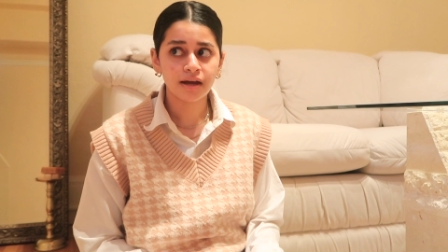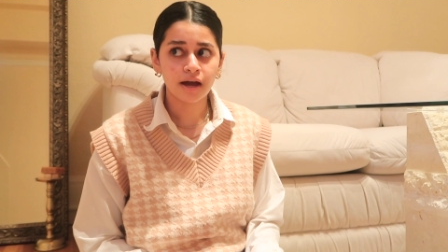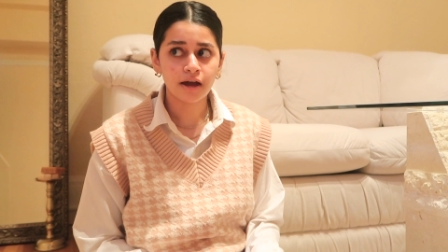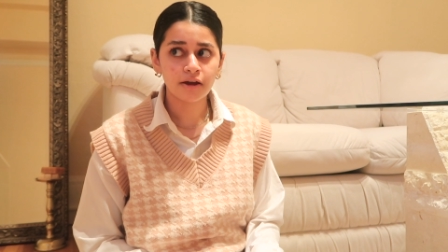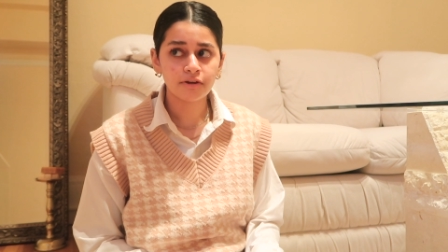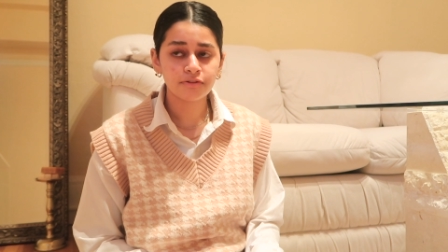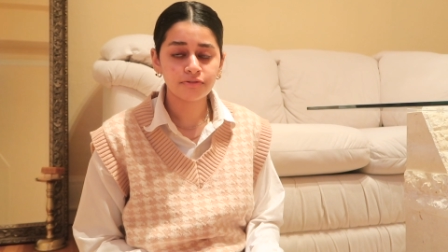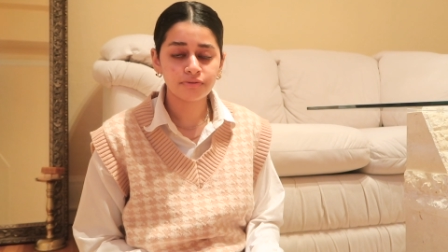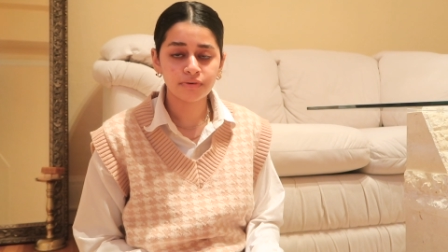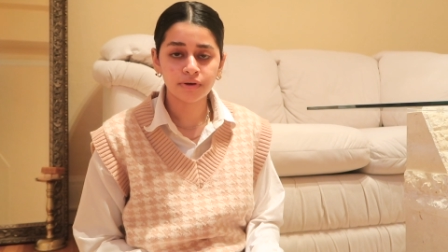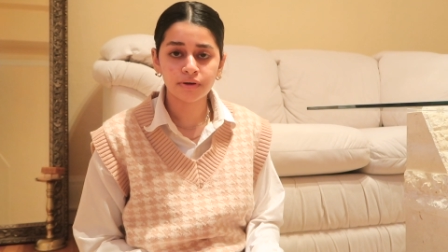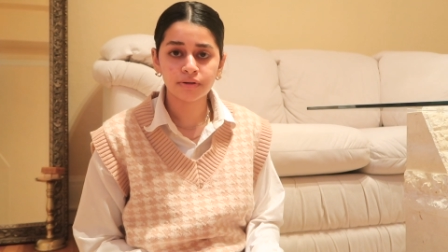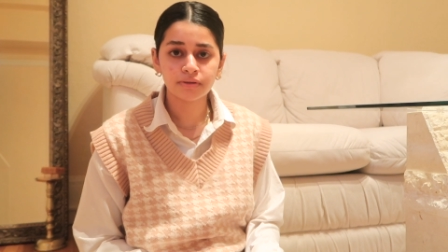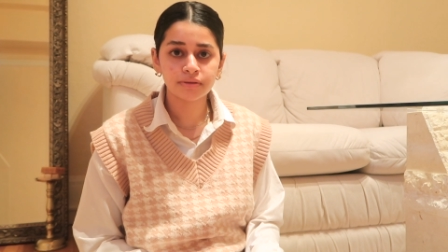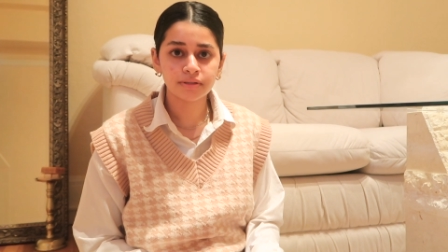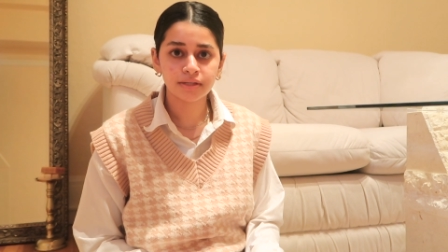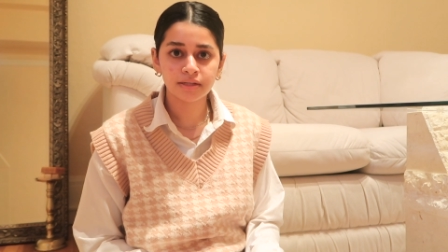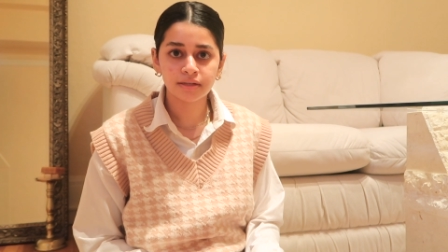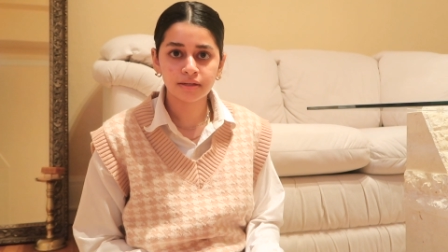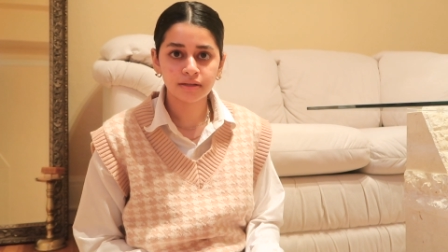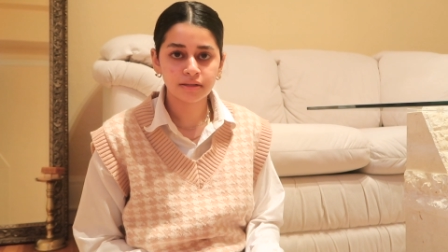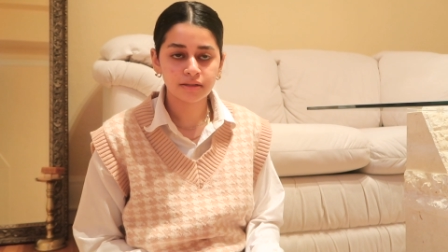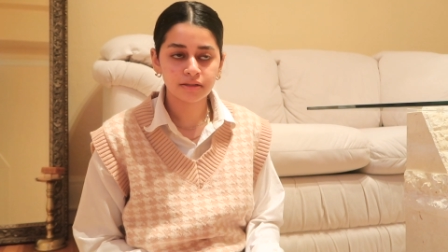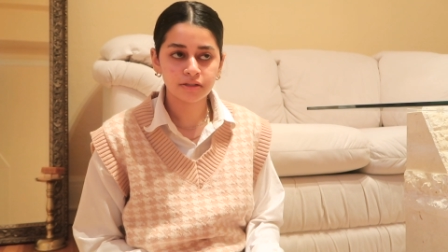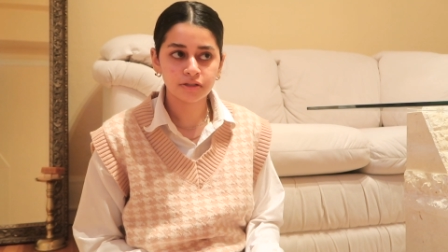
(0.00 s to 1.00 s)
I found
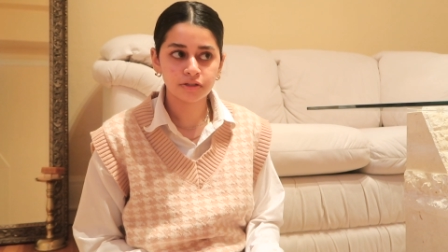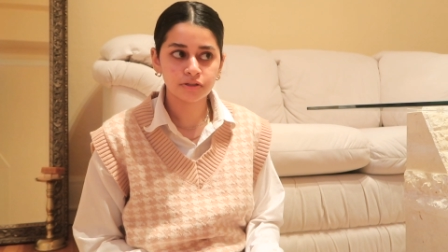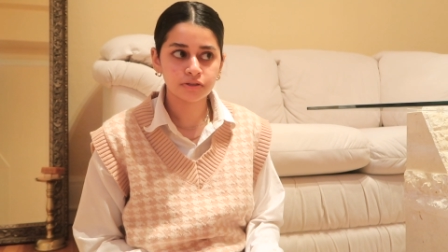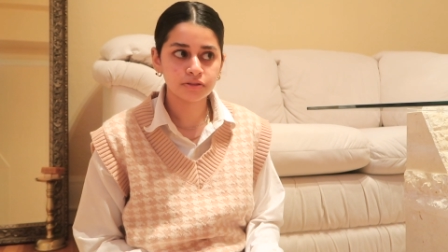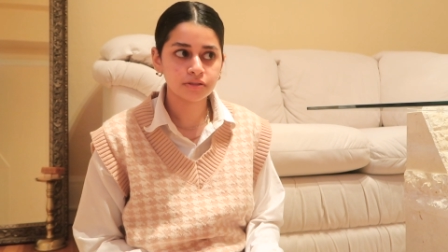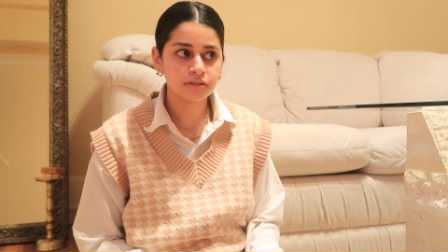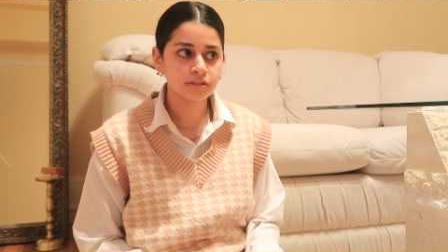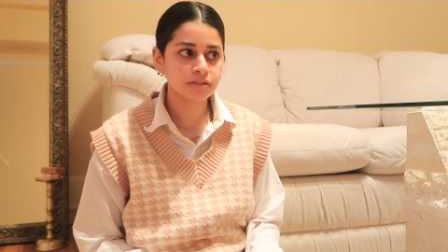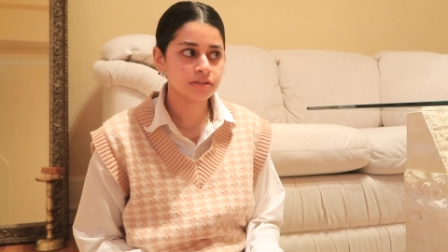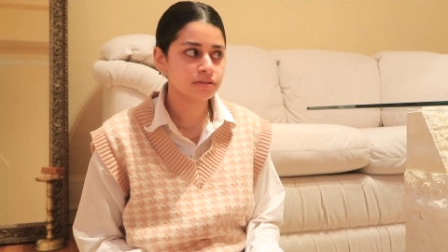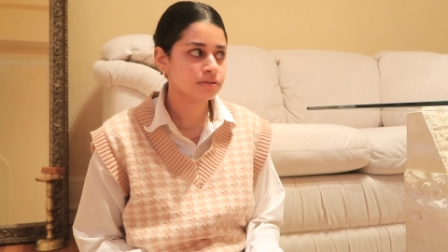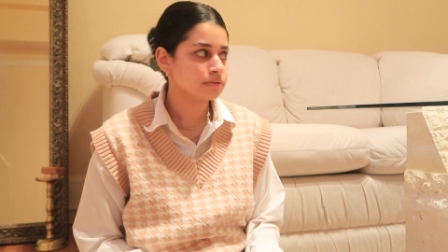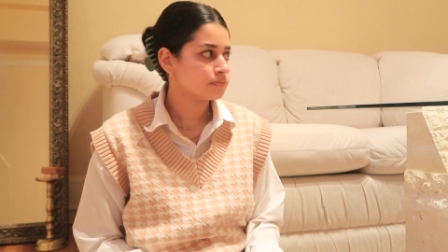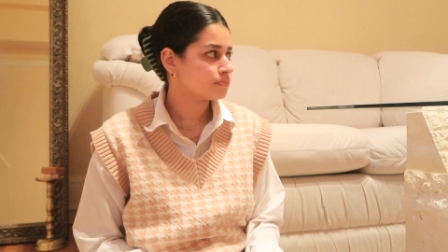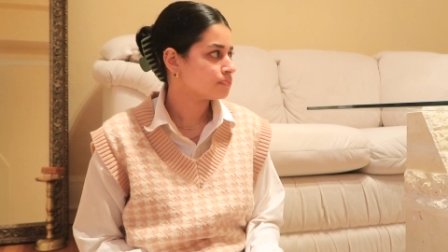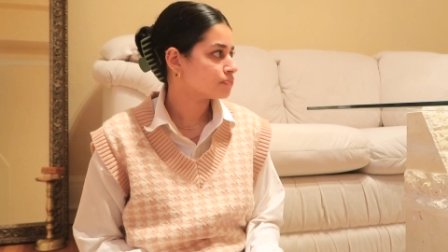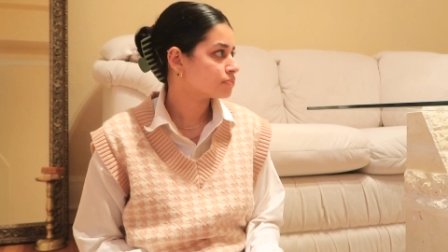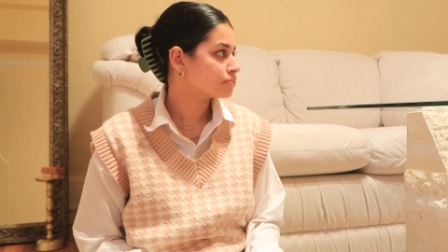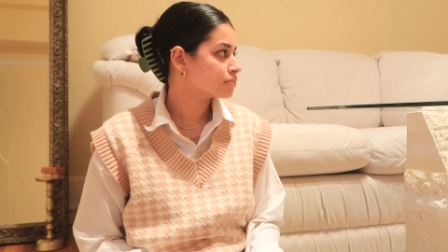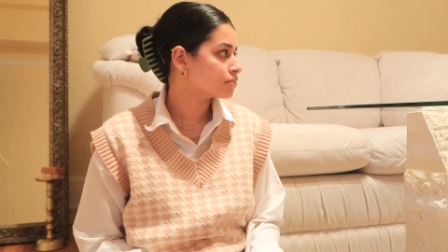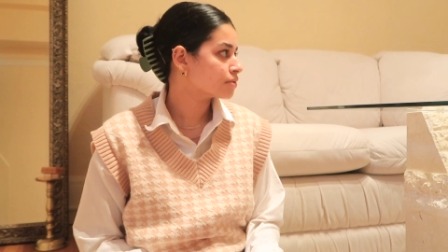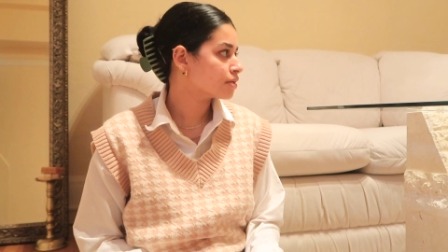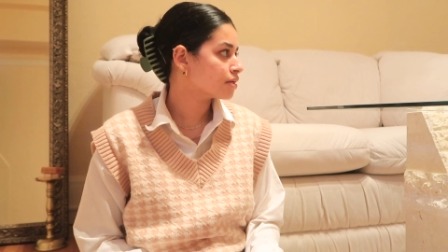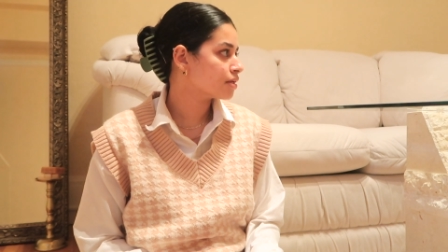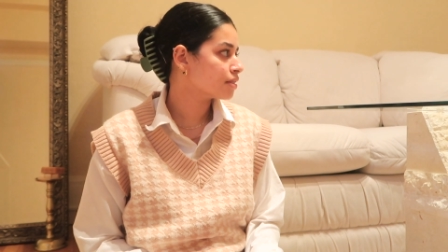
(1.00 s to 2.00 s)
like literally
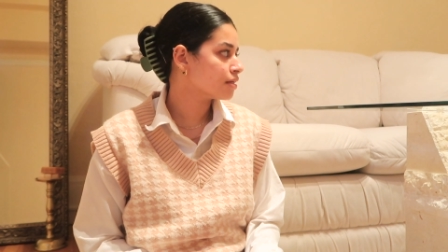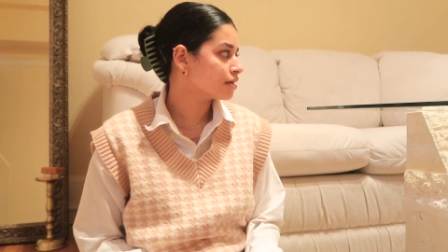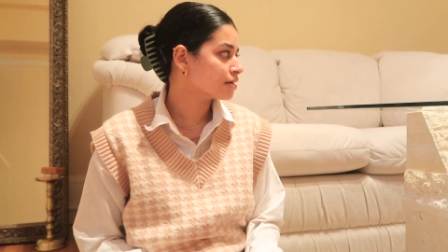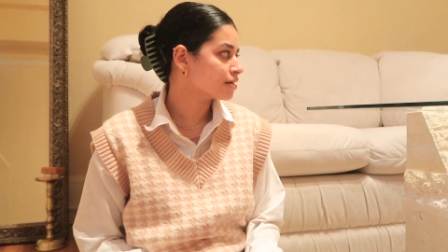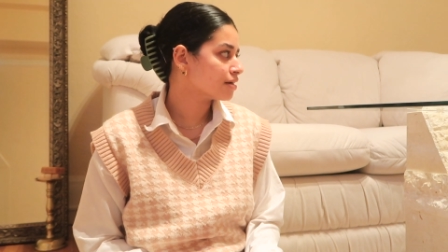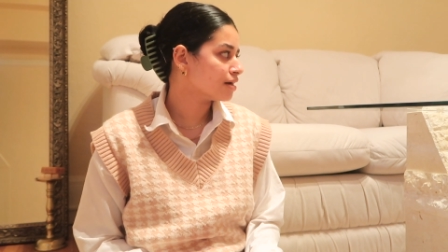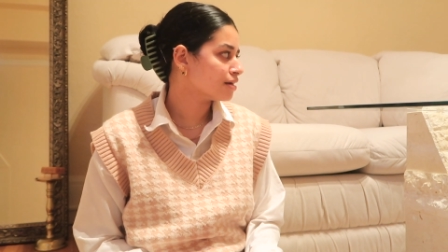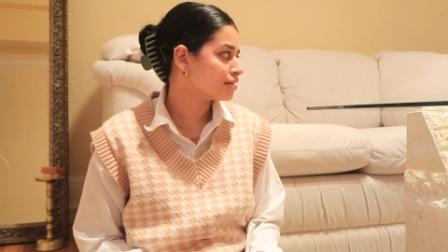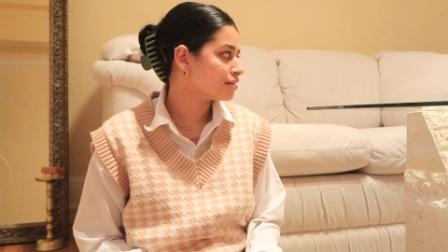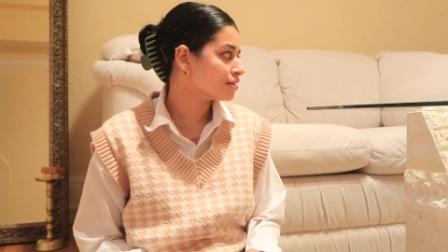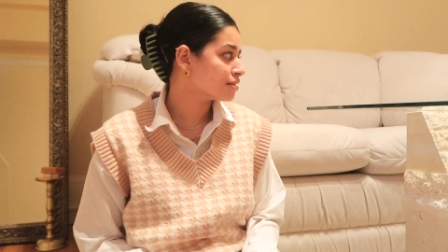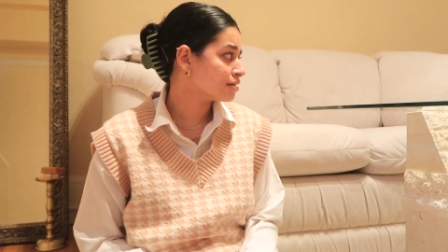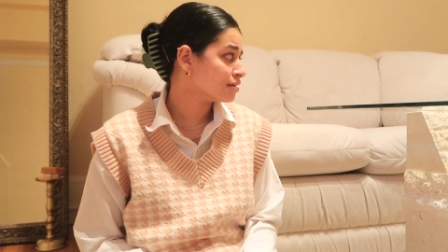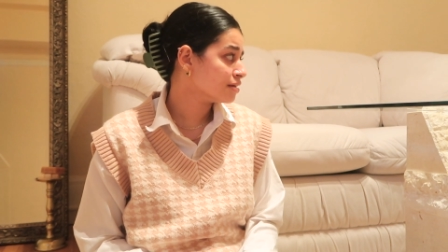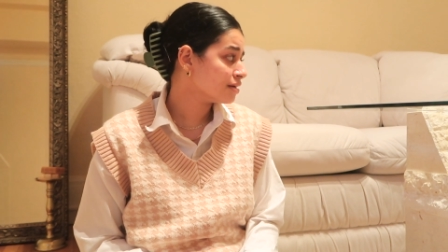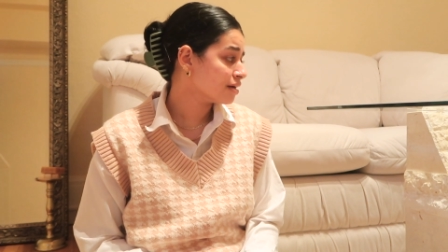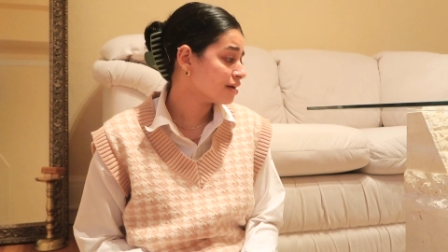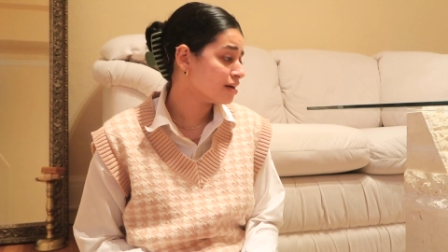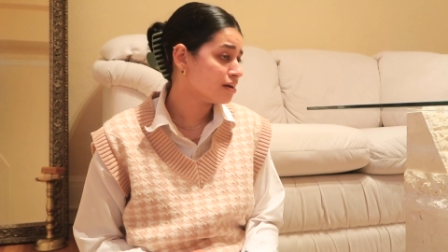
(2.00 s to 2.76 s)
like I think